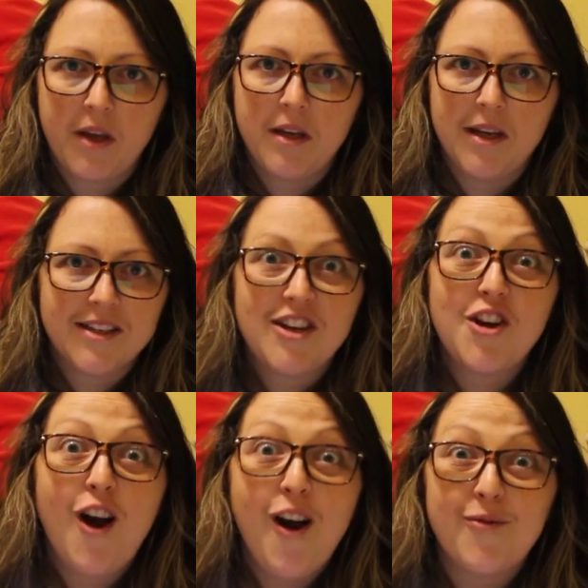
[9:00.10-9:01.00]
you need, and you
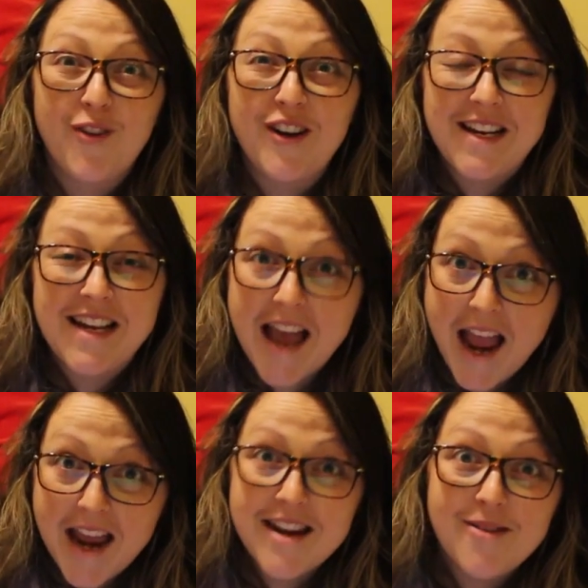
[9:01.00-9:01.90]
can't find it
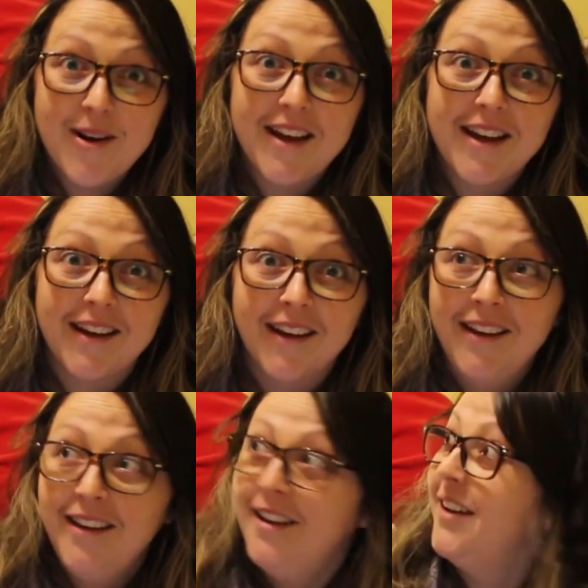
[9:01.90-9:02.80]
anywhere,
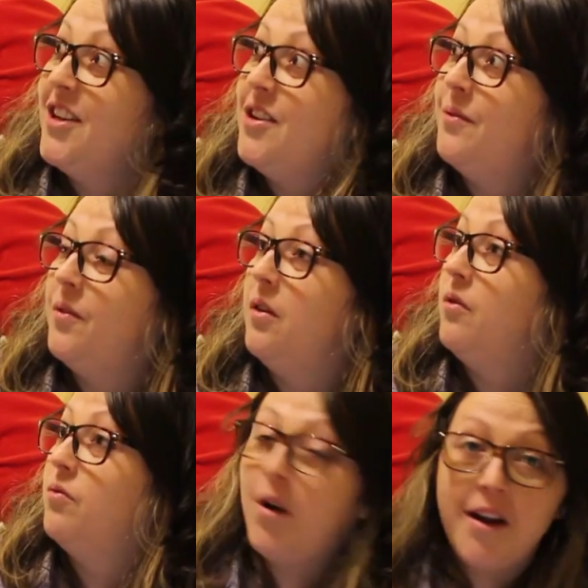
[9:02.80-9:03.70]
and you've
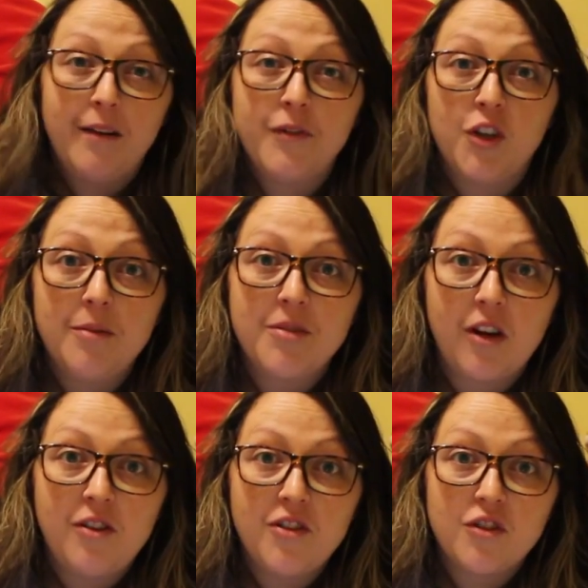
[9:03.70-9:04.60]
run out of time to
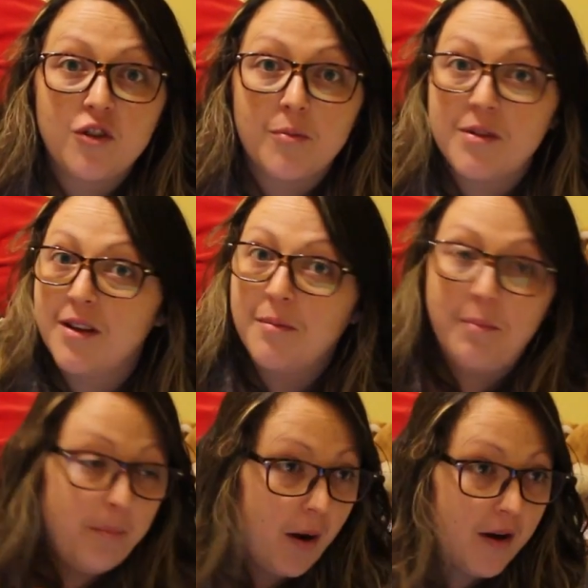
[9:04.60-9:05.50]
go to the shop to
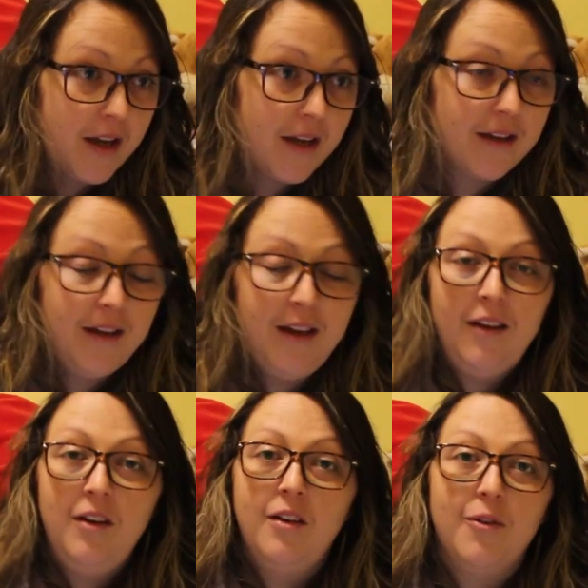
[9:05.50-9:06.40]
buy it
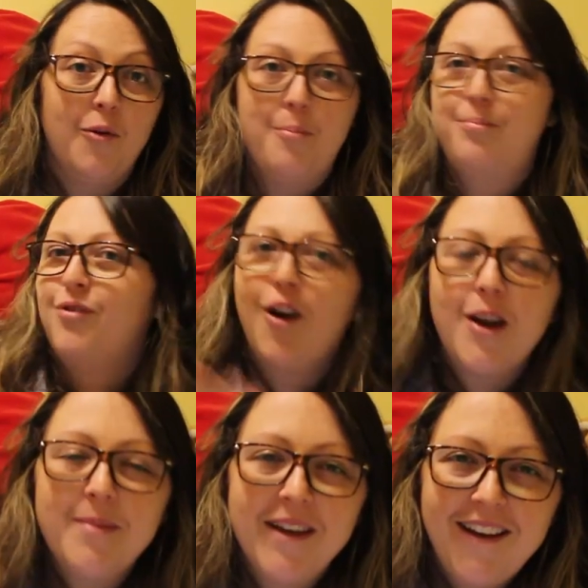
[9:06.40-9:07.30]
or
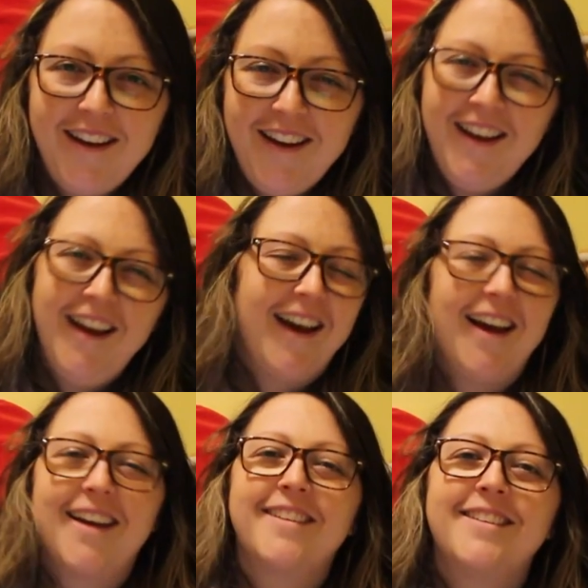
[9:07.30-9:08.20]
prime it,
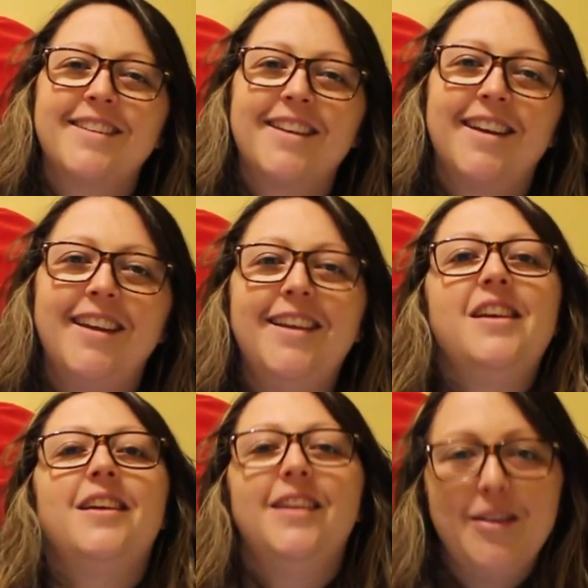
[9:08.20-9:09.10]
and
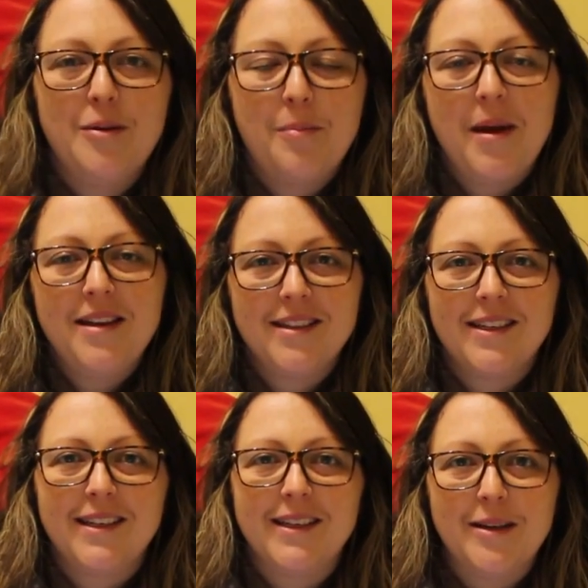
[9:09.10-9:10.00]
you're
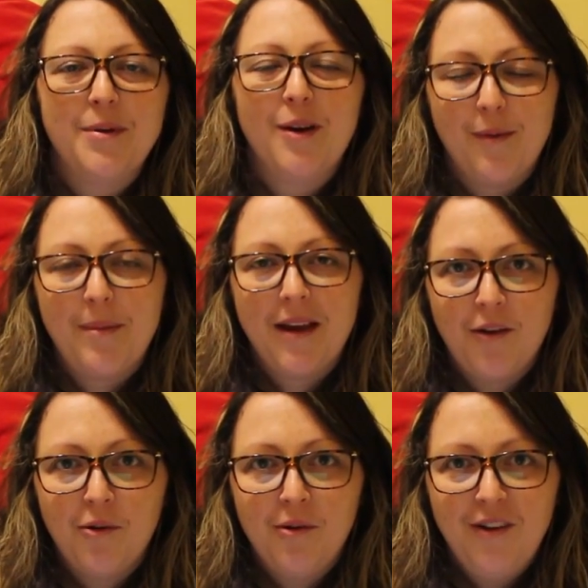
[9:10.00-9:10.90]
basically in a bit of a
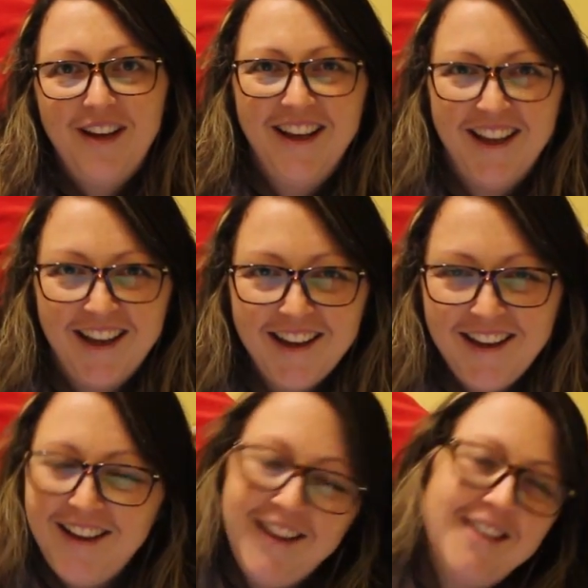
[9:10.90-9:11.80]
pickle.
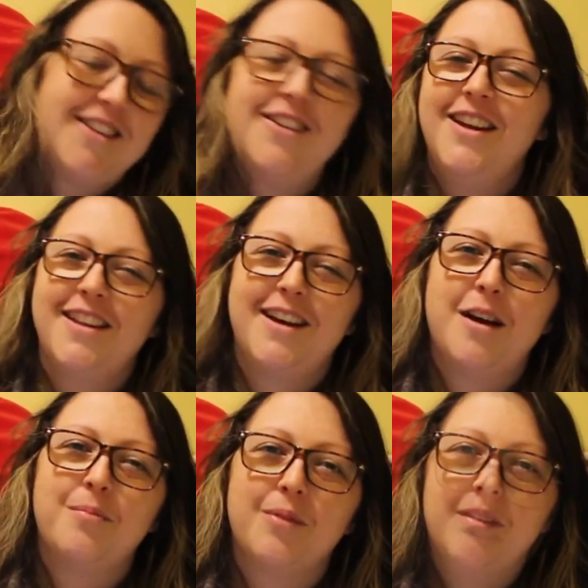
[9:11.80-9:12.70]
Don't let that
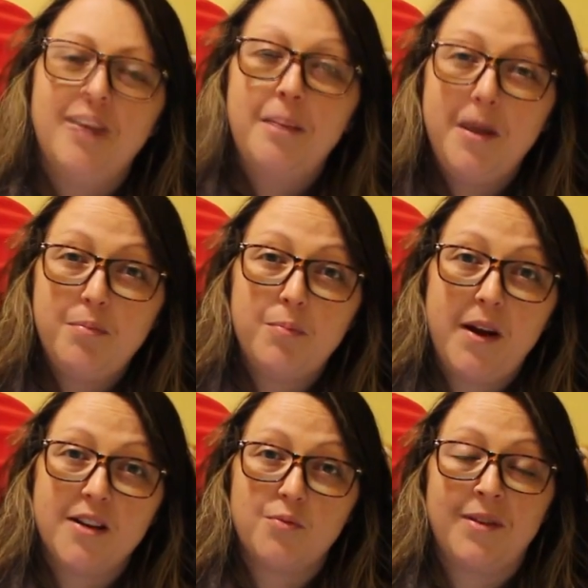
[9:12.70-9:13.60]
happen. Be
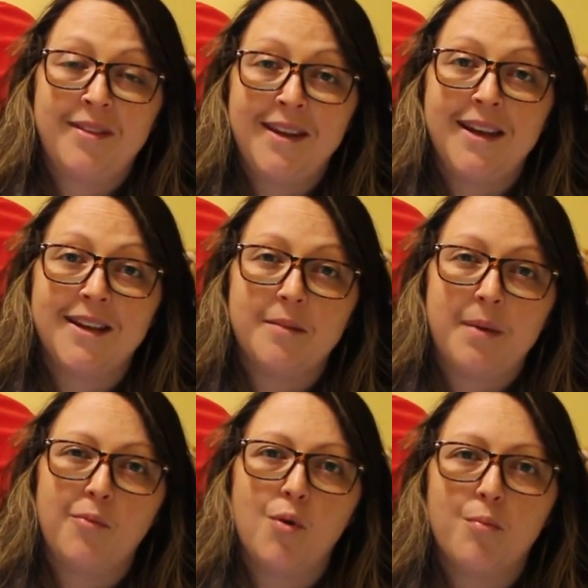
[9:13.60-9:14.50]
prepared when thinking
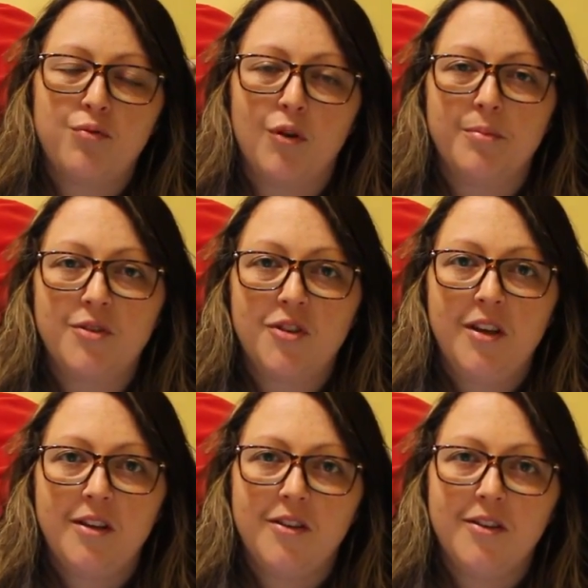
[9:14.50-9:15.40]
about what props you